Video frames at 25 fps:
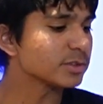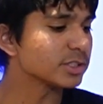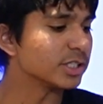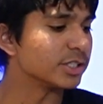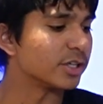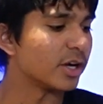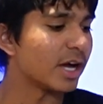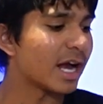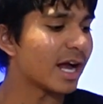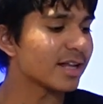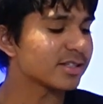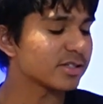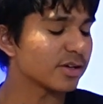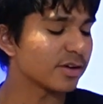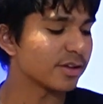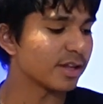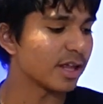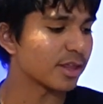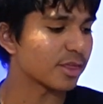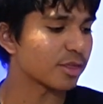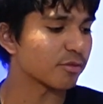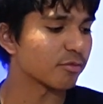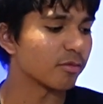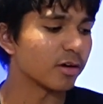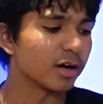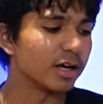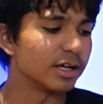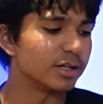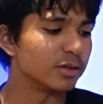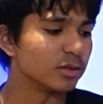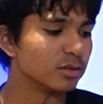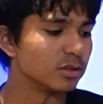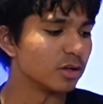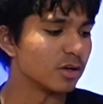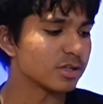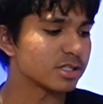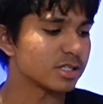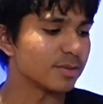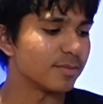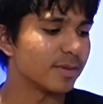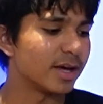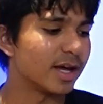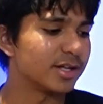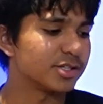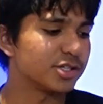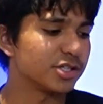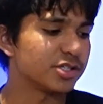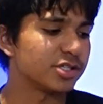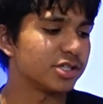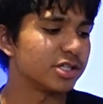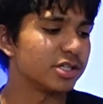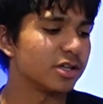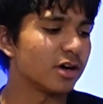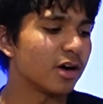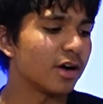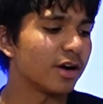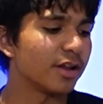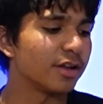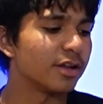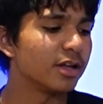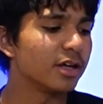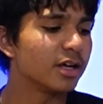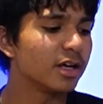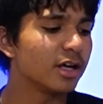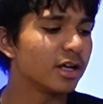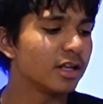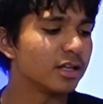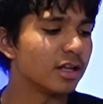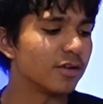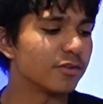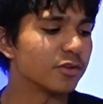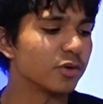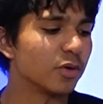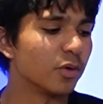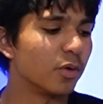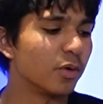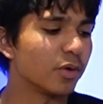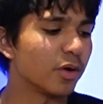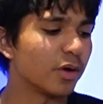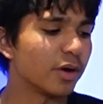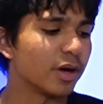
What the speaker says: You know, outside of that 3-0 loss to Manchester United, they've gone